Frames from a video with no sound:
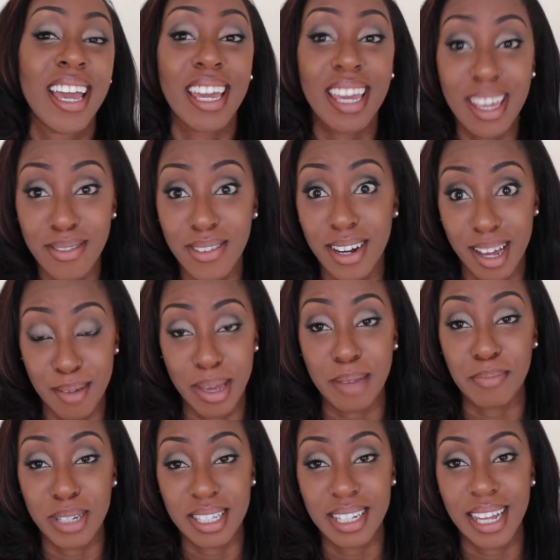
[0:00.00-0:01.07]
Even I
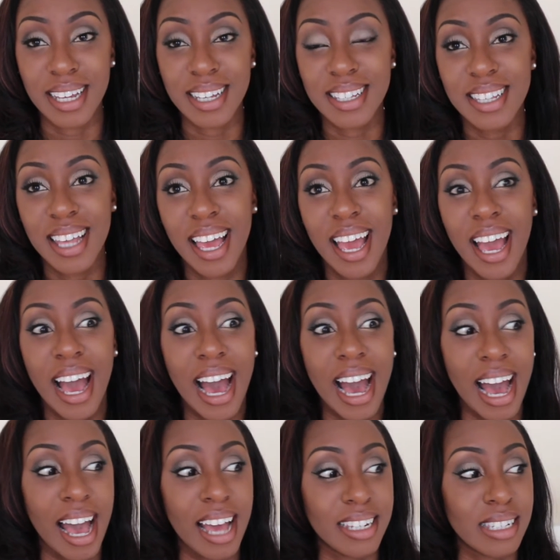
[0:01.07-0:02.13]
make mistakes.
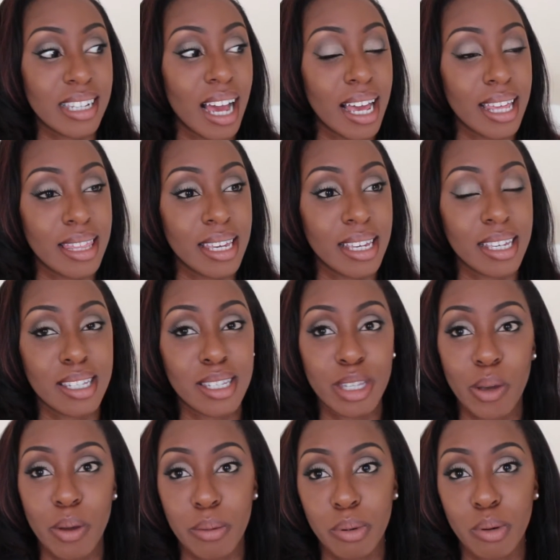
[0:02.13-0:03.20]
And I think it's
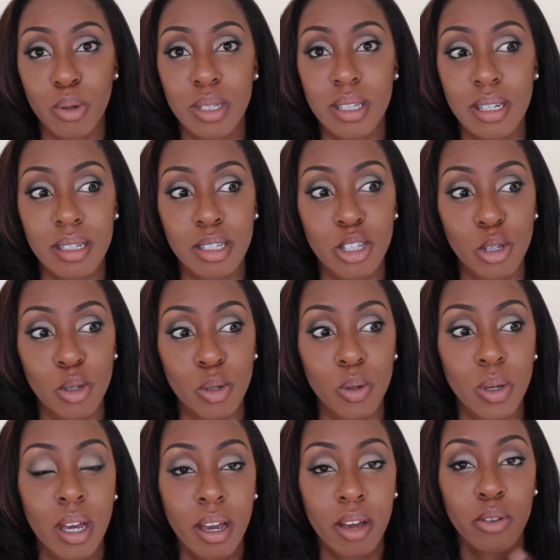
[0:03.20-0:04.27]
so important
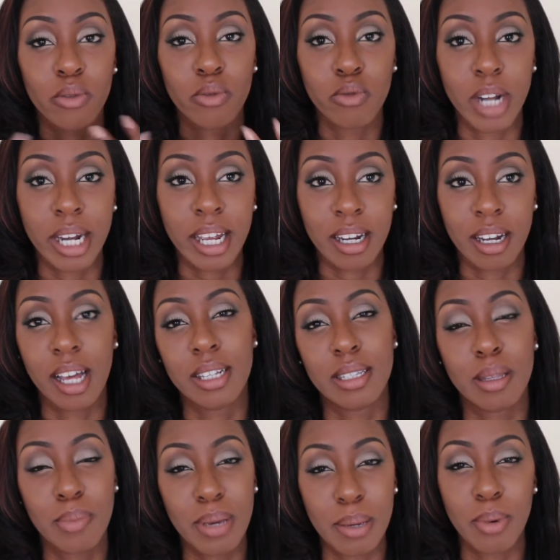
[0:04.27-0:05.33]
to recognise
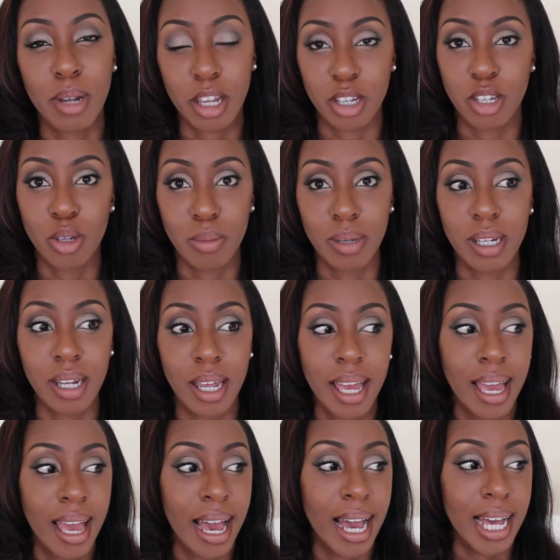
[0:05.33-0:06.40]
that people are human,
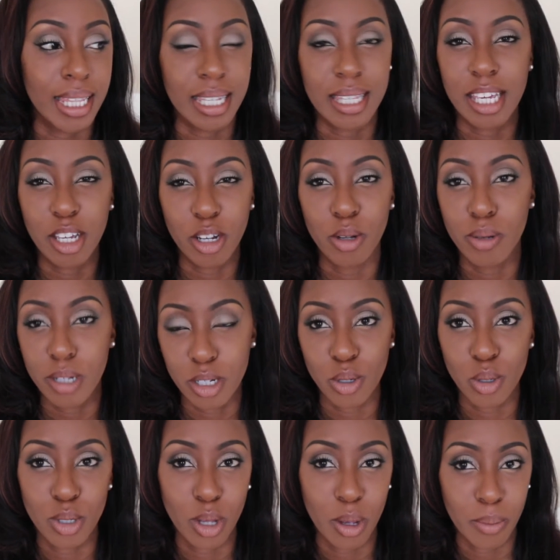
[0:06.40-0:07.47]
and that they can only
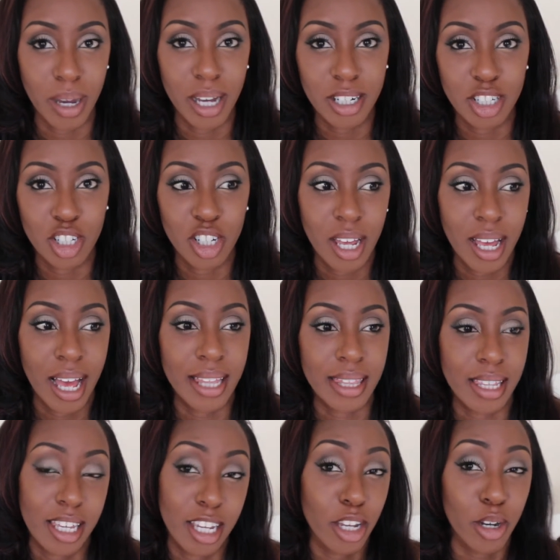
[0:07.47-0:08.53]
do so much, and
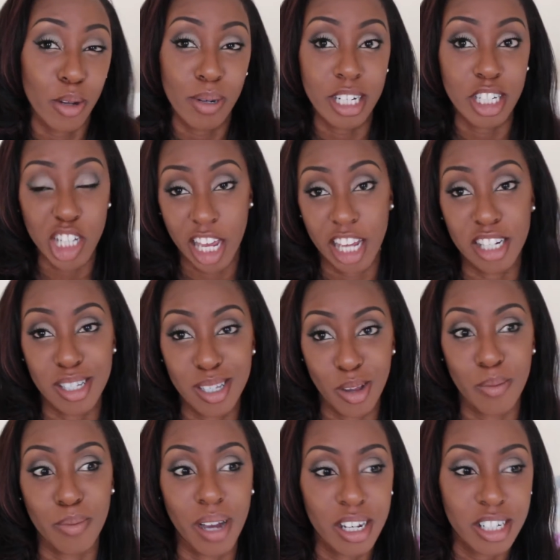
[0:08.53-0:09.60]
that they can only change
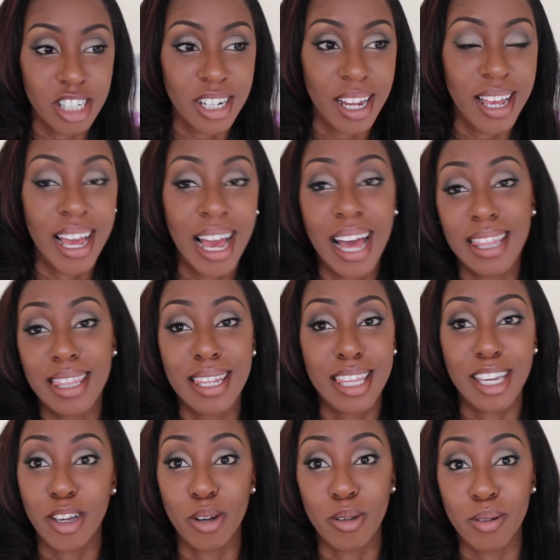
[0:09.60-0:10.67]
so much, and that
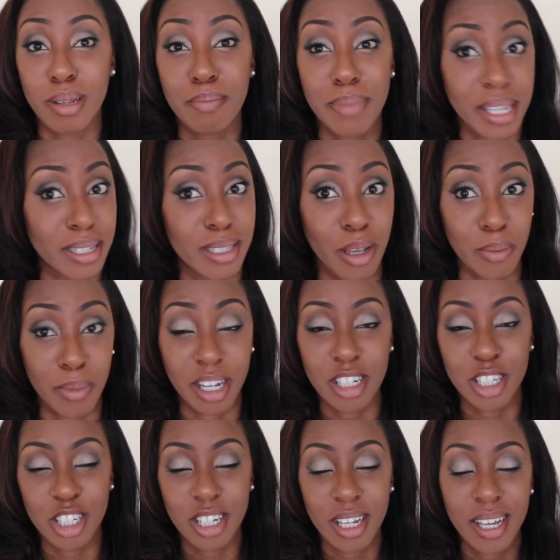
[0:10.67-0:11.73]
they can only be so
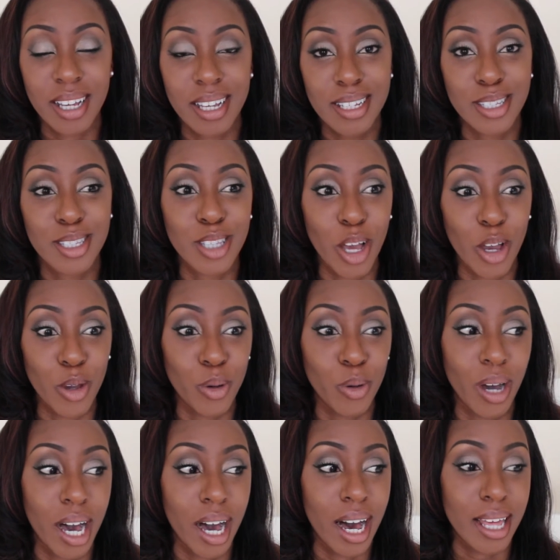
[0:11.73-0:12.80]
much.
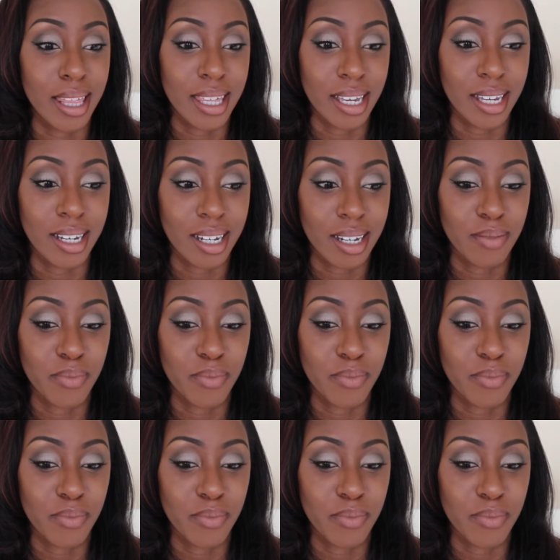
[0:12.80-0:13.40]
So I think